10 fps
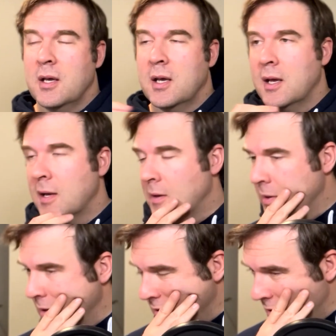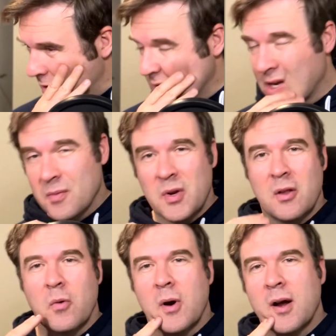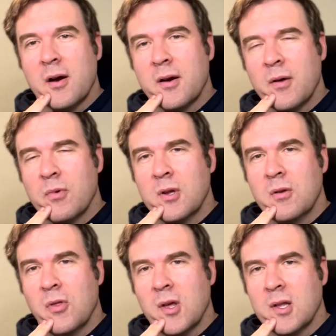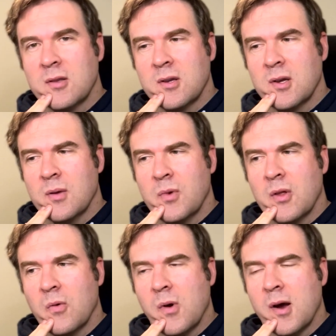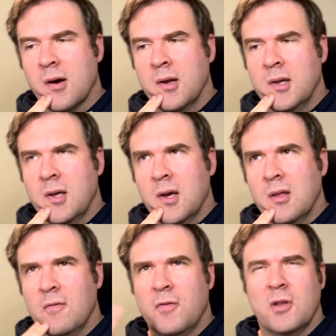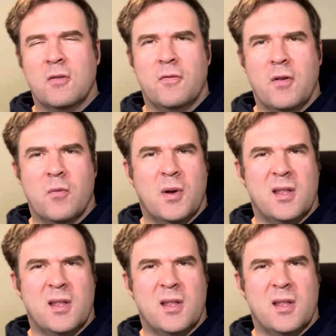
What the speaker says: and it's going to come down the wire. I really do think it's going to come down the wire. I think Philly is favored